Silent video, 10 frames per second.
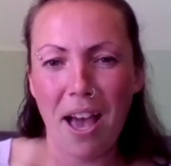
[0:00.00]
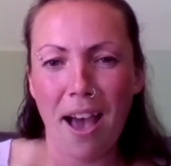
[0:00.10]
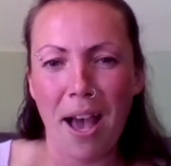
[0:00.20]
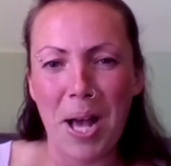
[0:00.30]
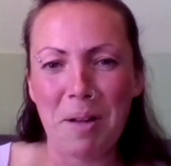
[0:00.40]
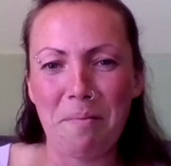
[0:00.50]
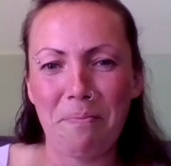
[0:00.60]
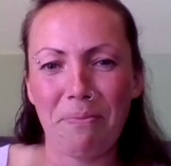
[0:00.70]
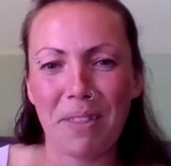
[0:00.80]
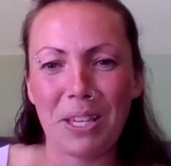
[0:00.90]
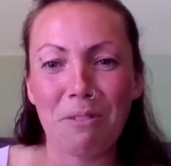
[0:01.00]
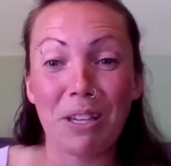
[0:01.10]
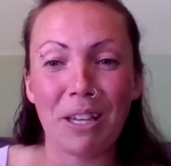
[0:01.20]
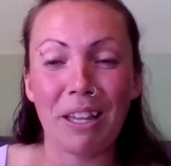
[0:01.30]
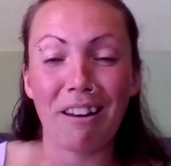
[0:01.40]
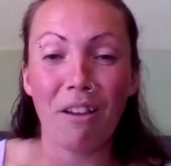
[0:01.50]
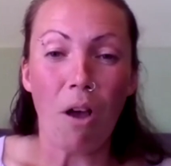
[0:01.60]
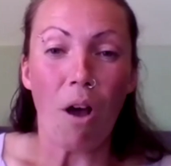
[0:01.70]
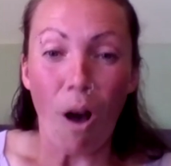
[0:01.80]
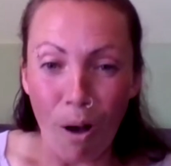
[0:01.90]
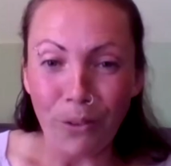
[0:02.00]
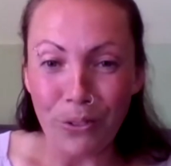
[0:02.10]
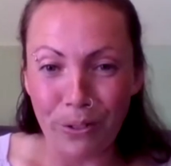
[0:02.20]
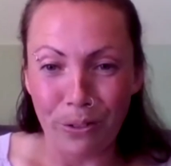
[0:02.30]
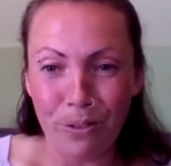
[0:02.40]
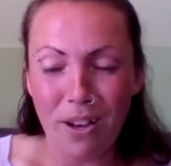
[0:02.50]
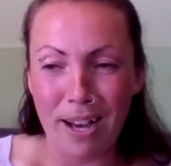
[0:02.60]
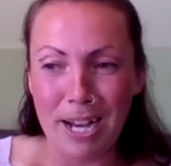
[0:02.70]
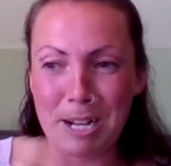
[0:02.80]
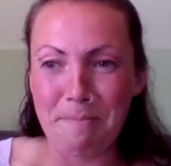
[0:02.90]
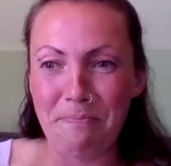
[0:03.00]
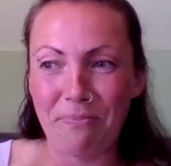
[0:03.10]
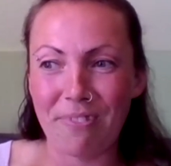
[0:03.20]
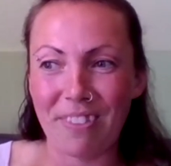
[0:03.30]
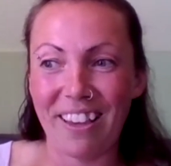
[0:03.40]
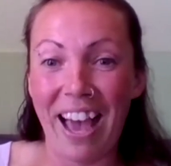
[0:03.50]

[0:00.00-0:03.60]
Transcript: Um, you can also um,